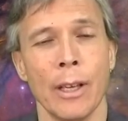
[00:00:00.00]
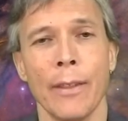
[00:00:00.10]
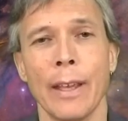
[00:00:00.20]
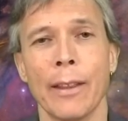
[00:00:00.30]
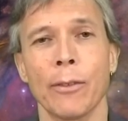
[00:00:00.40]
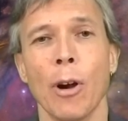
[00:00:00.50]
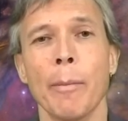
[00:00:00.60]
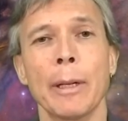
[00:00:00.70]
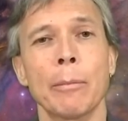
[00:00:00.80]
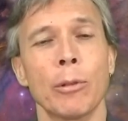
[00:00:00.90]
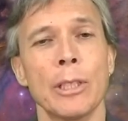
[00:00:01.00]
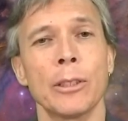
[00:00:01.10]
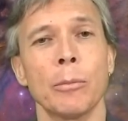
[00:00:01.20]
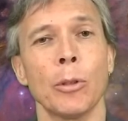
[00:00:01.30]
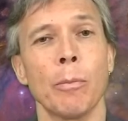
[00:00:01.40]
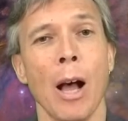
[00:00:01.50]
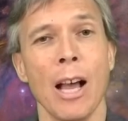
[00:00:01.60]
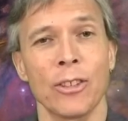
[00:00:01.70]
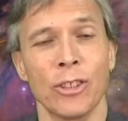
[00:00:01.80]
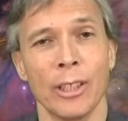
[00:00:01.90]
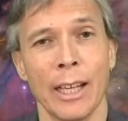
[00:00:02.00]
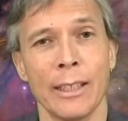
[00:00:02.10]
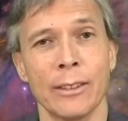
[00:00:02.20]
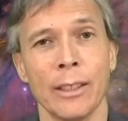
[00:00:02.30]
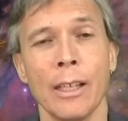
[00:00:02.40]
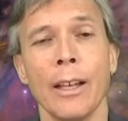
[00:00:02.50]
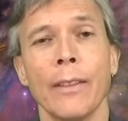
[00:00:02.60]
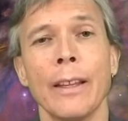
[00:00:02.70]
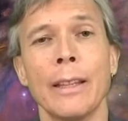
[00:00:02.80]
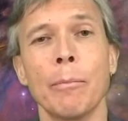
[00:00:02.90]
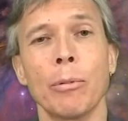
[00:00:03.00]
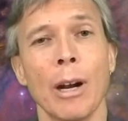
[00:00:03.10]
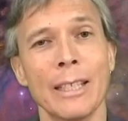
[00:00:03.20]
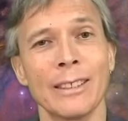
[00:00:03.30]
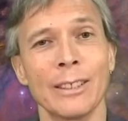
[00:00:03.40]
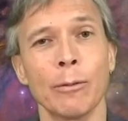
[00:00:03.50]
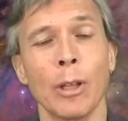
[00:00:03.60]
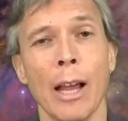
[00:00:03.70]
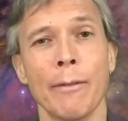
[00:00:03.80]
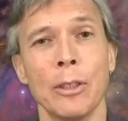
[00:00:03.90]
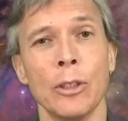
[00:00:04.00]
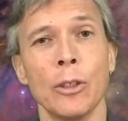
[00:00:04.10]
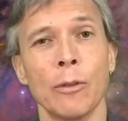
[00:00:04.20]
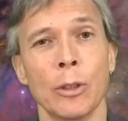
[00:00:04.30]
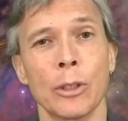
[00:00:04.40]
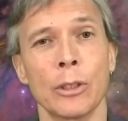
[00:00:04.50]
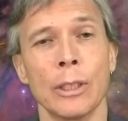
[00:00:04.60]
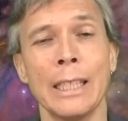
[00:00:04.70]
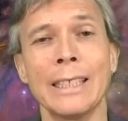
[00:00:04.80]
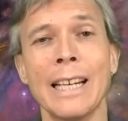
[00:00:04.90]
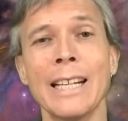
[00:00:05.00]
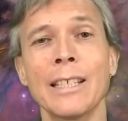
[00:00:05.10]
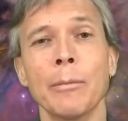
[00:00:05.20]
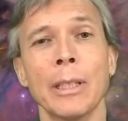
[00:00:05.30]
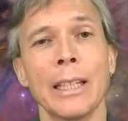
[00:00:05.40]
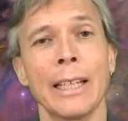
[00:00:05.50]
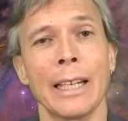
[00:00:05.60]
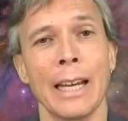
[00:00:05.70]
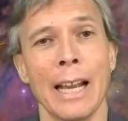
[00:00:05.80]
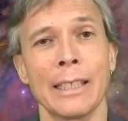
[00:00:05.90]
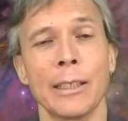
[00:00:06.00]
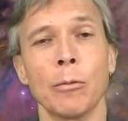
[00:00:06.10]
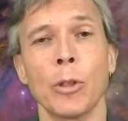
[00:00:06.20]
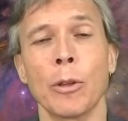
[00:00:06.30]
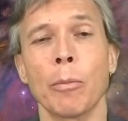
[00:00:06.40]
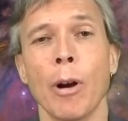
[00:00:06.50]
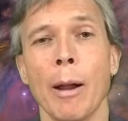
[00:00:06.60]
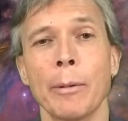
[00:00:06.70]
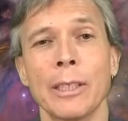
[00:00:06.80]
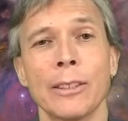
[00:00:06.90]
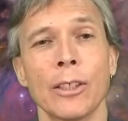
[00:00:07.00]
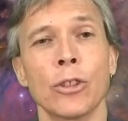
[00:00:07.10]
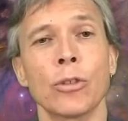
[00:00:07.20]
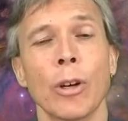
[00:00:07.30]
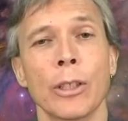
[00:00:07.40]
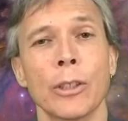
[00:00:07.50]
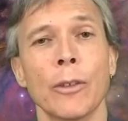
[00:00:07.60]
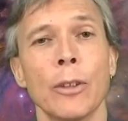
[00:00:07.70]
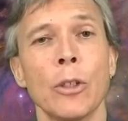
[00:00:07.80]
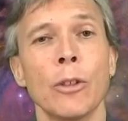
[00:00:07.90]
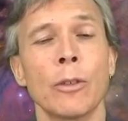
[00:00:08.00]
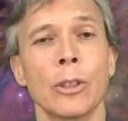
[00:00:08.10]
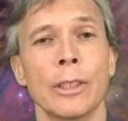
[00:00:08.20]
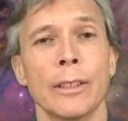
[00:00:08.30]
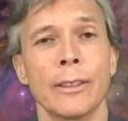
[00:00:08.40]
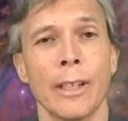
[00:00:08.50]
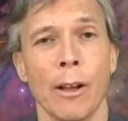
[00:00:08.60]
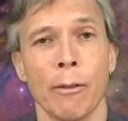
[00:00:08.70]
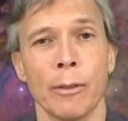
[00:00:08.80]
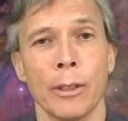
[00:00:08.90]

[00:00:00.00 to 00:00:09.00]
The anthropic principle postulates that the presence of life in the universe is intimately connected with the properties and structure of the universe itself.